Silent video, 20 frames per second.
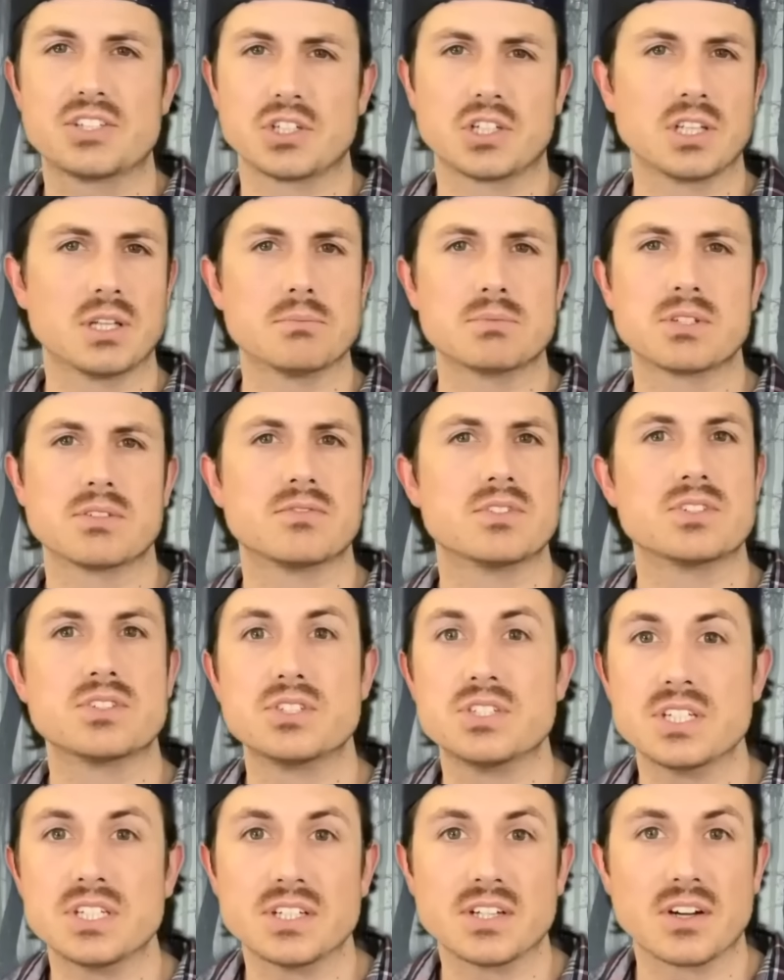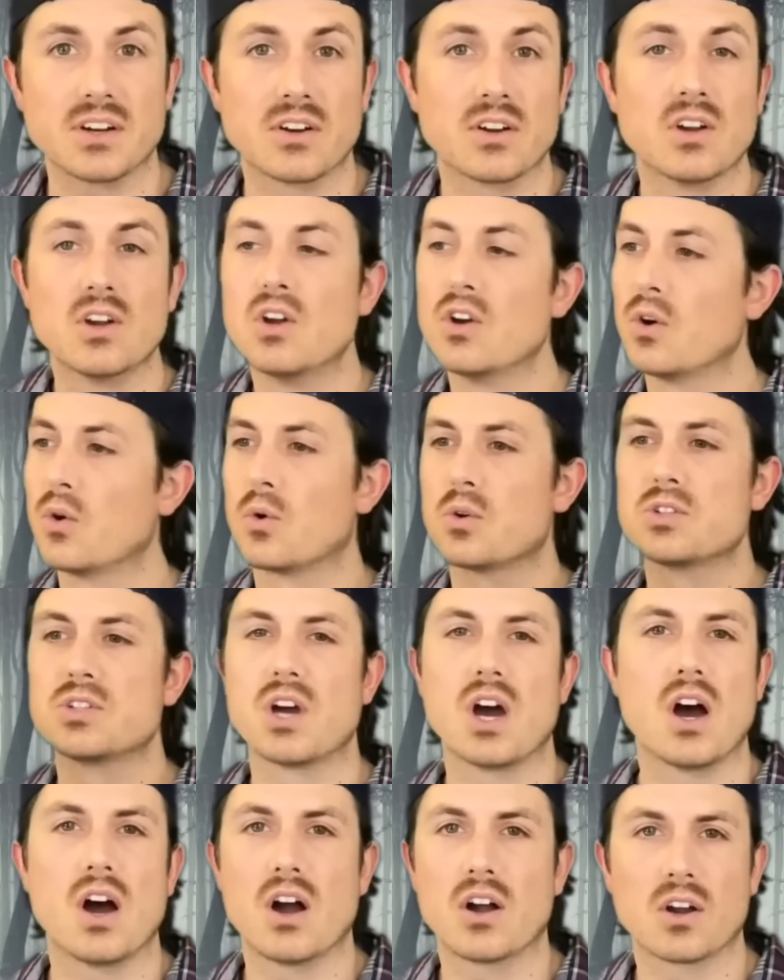a glimpse of this deer or
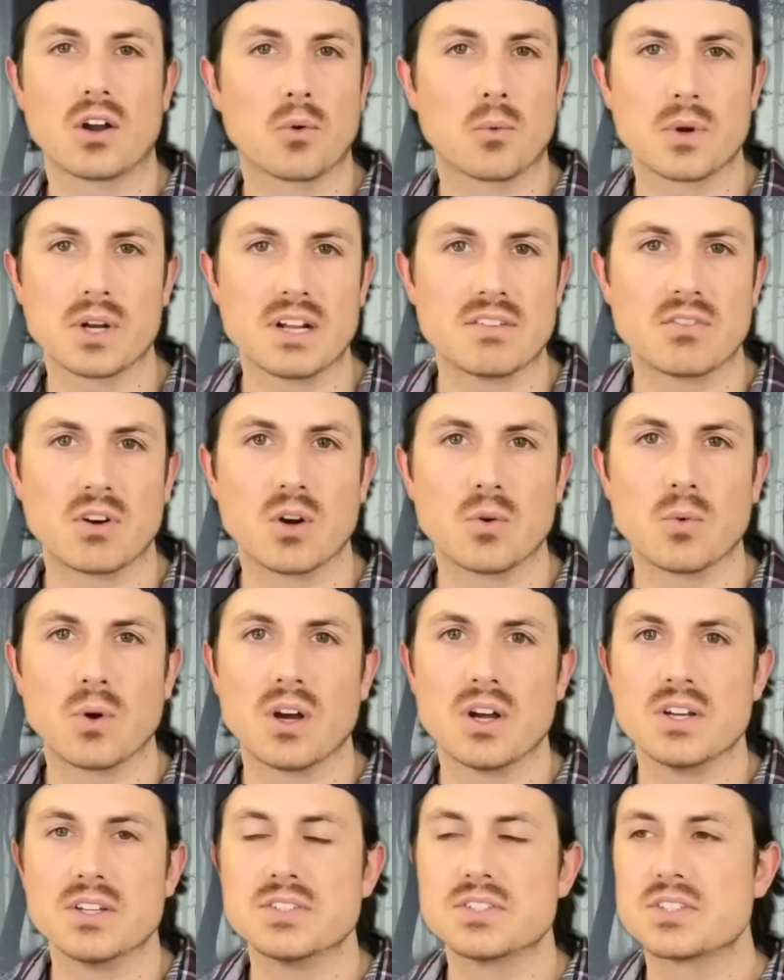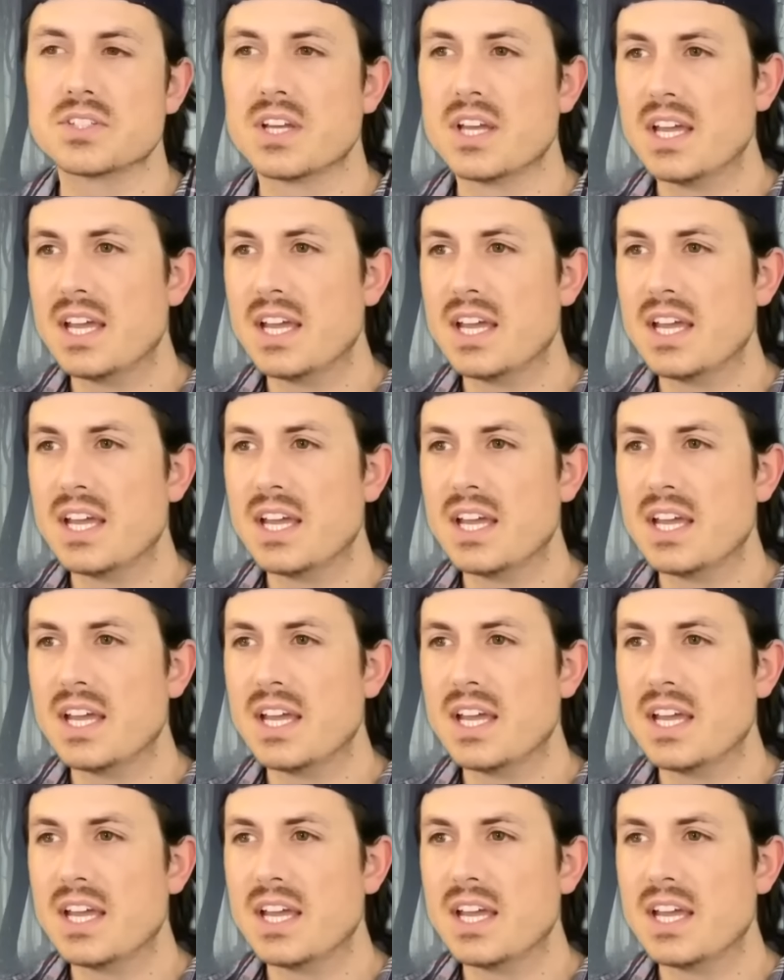dog or whatever it was.